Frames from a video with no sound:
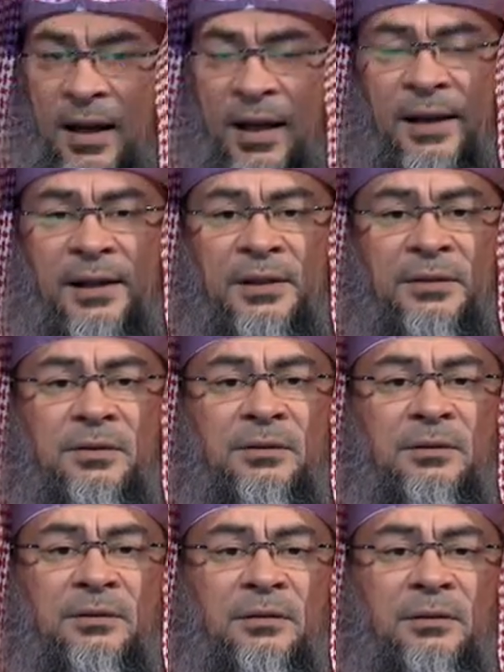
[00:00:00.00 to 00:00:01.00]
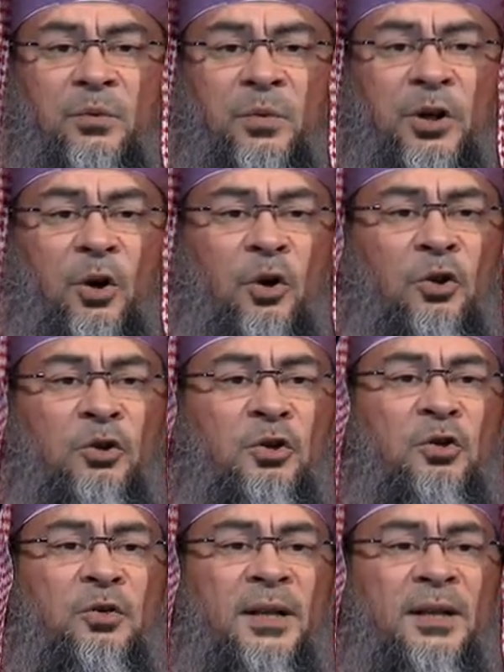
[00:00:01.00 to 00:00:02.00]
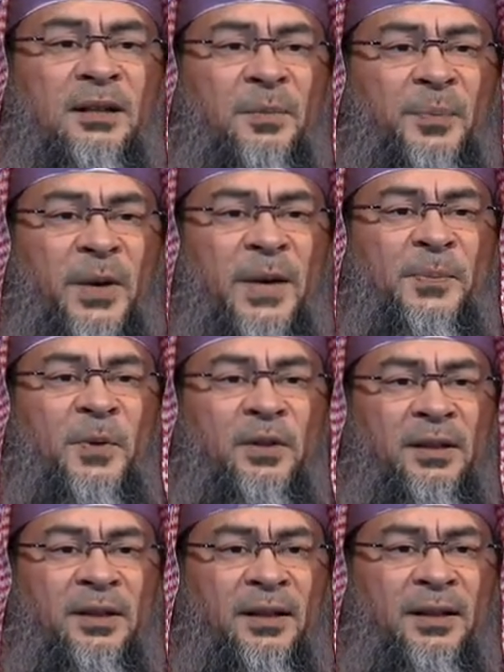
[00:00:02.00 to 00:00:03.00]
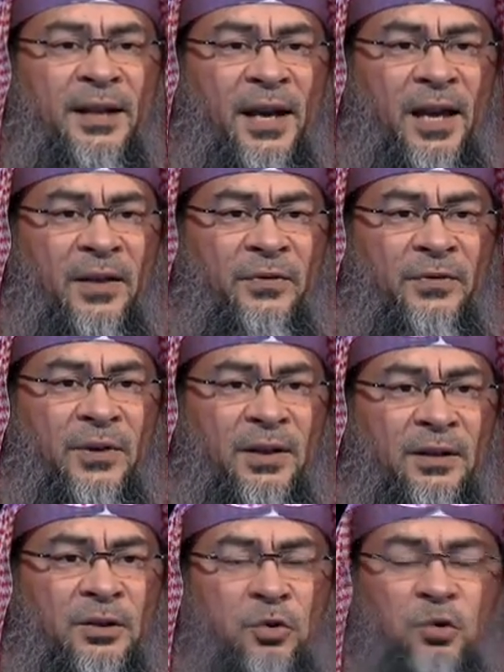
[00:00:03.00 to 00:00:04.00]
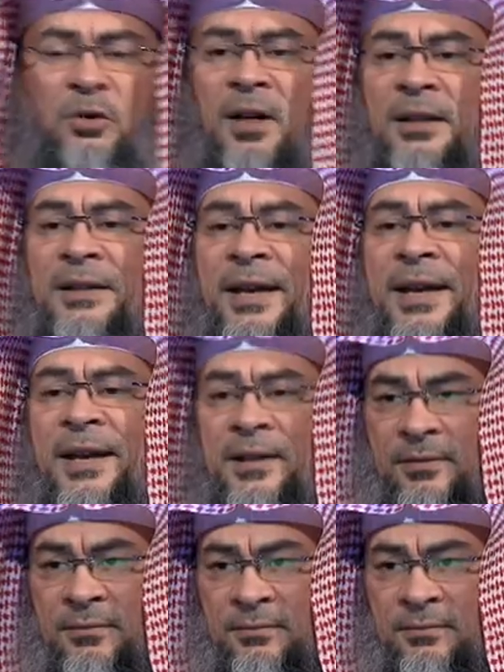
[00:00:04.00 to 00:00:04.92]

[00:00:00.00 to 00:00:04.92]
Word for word: And we all know that the people in the grave do not hear.